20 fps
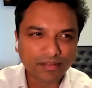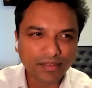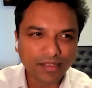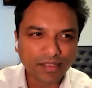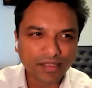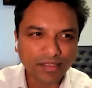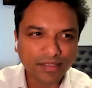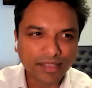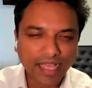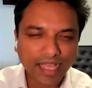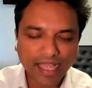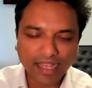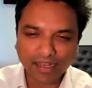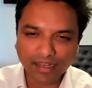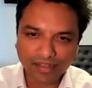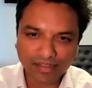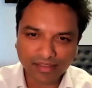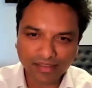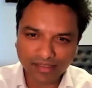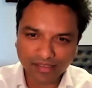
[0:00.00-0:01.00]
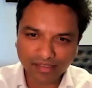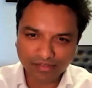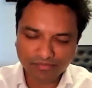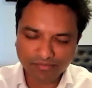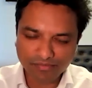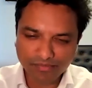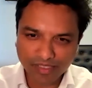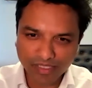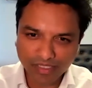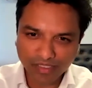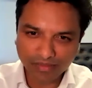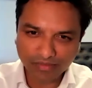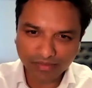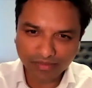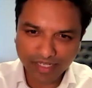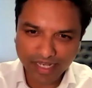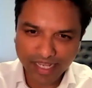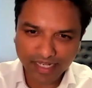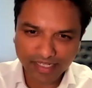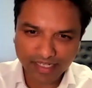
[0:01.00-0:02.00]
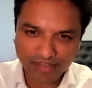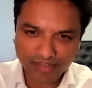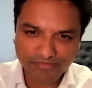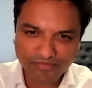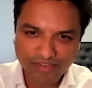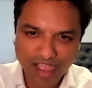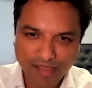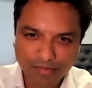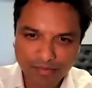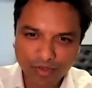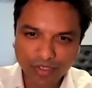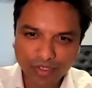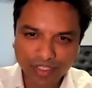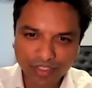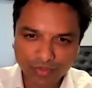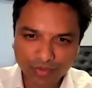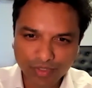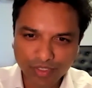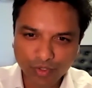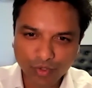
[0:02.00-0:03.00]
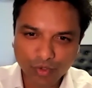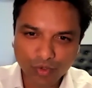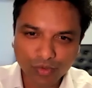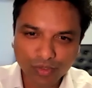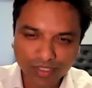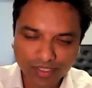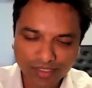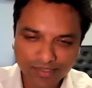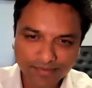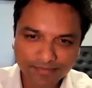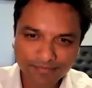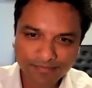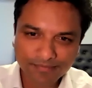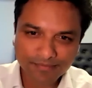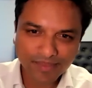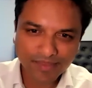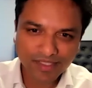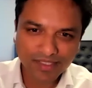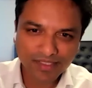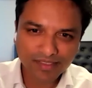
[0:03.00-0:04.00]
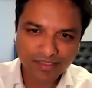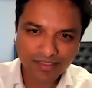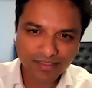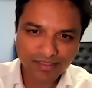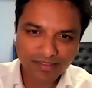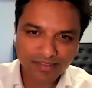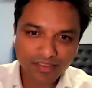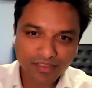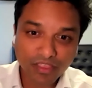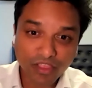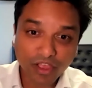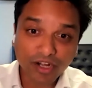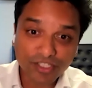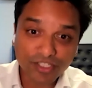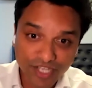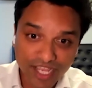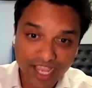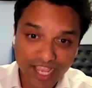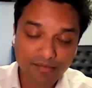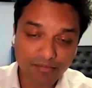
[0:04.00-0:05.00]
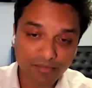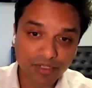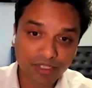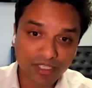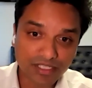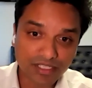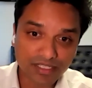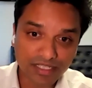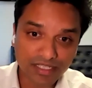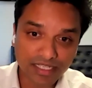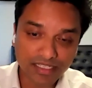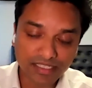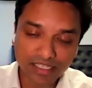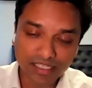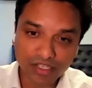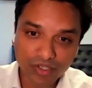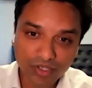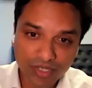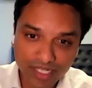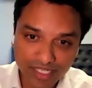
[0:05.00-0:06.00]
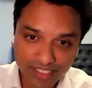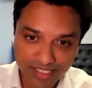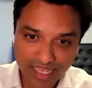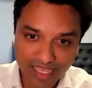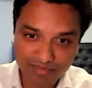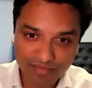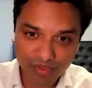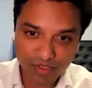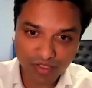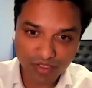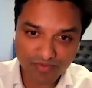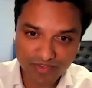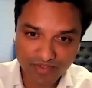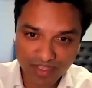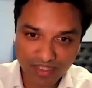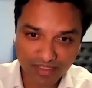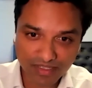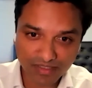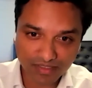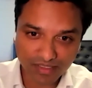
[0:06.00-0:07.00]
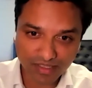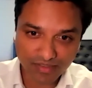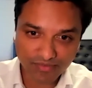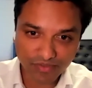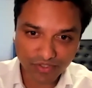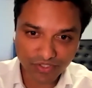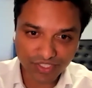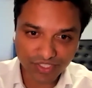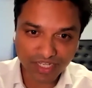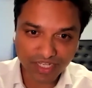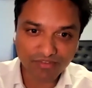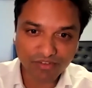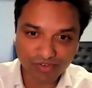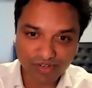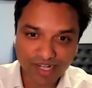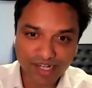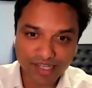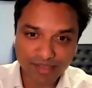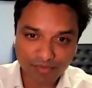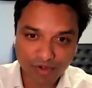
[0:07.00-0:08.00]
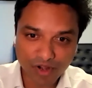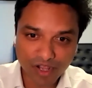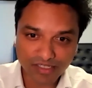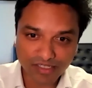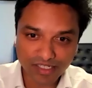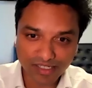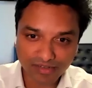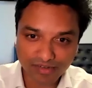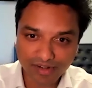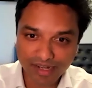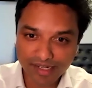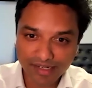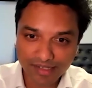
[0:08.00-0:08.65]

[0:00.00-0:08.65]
that the connecting fiber into an old large campus is a good example of a shovel-ready project, right?